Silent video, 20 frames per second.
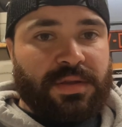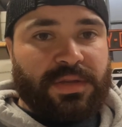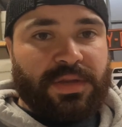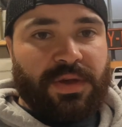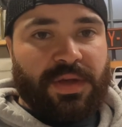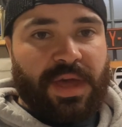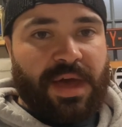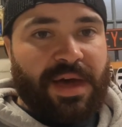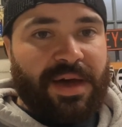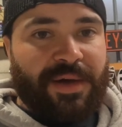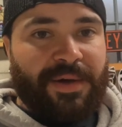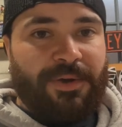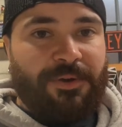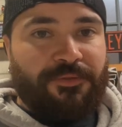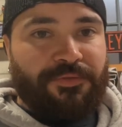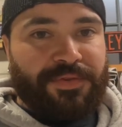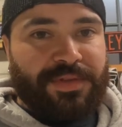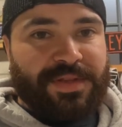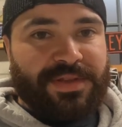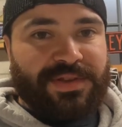so yeah
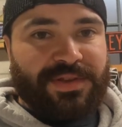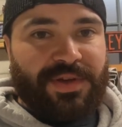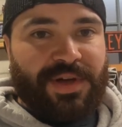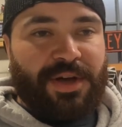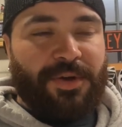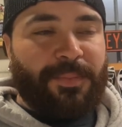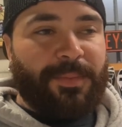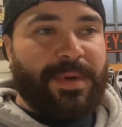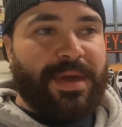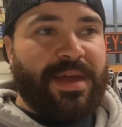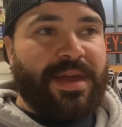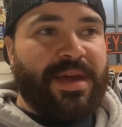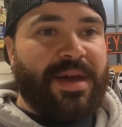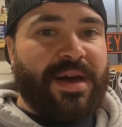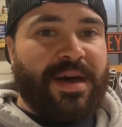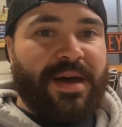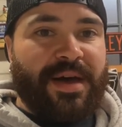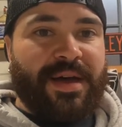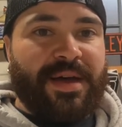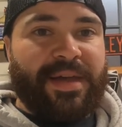hopefully this will help me
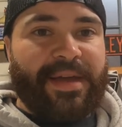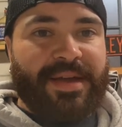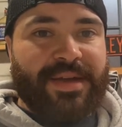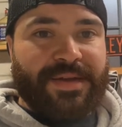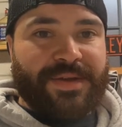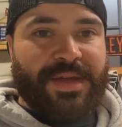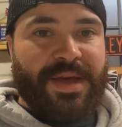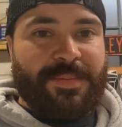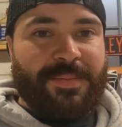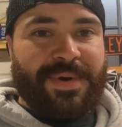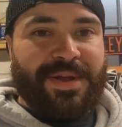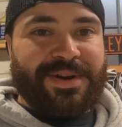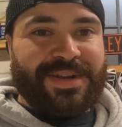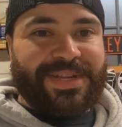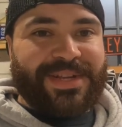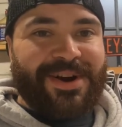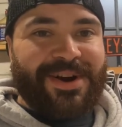uh, get better